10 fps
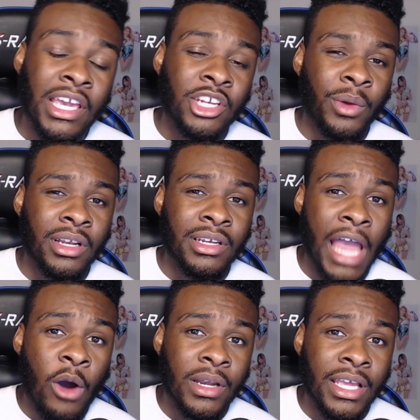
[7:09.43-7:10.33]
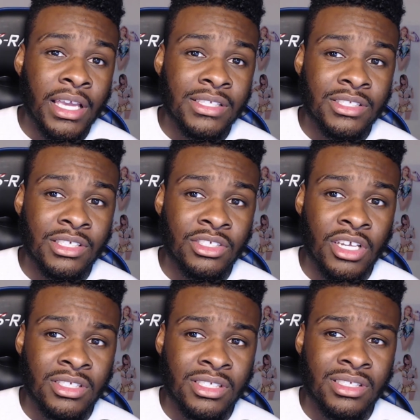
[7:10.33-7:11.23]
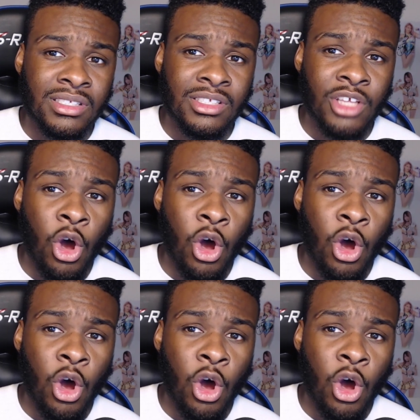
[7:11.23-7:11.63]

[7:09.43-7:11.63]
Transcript: ignorant nowadays to just